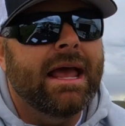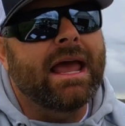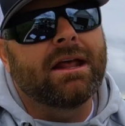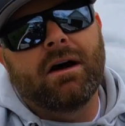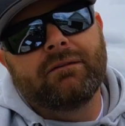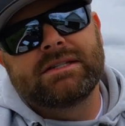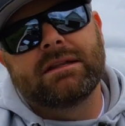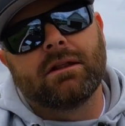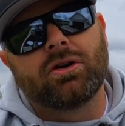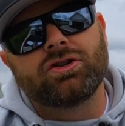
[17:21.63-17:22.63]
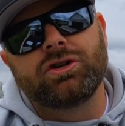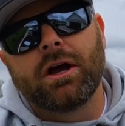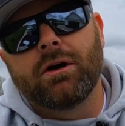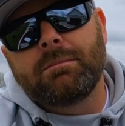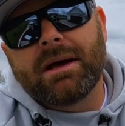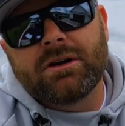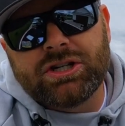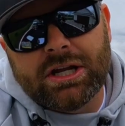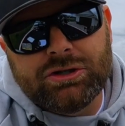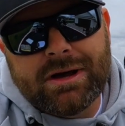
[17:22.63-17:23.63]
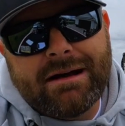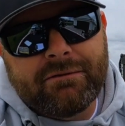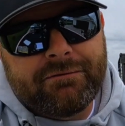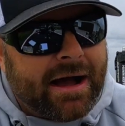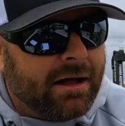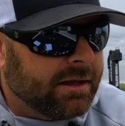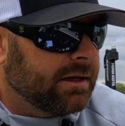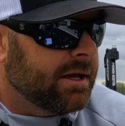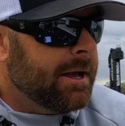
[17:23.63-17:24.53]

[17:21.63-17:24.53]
And obviously the larger you go, the better chance you have of fouling.